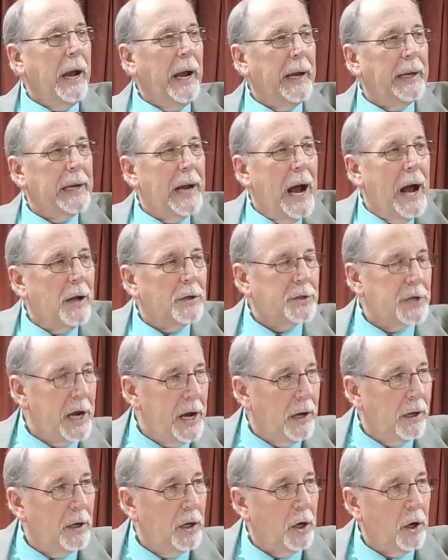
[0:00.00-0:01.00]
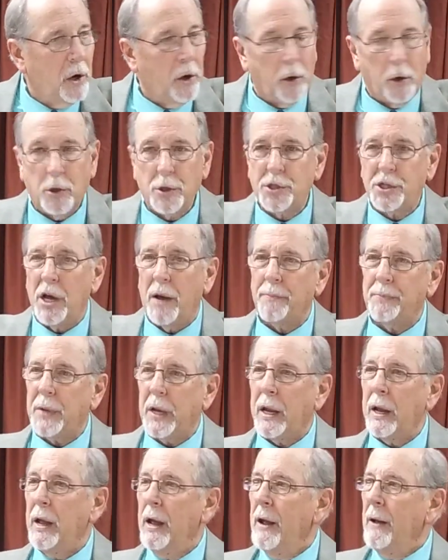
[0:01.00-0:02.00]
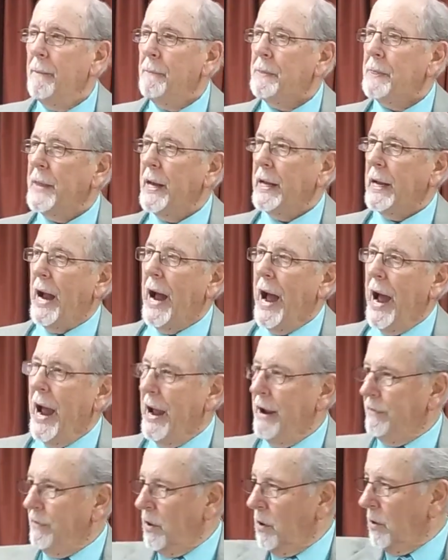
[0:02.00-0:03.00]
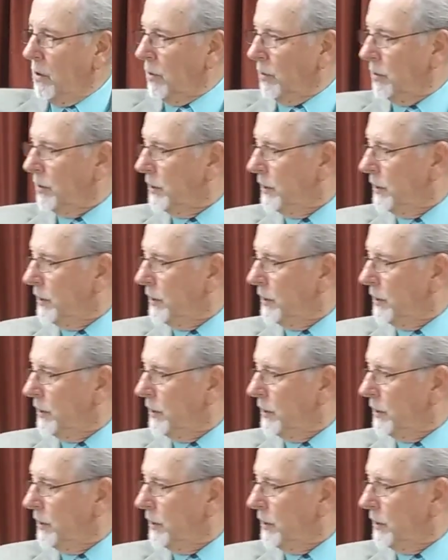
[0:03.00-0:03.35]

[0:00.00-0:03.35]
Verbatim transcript: and I'll tell her something that I have heard.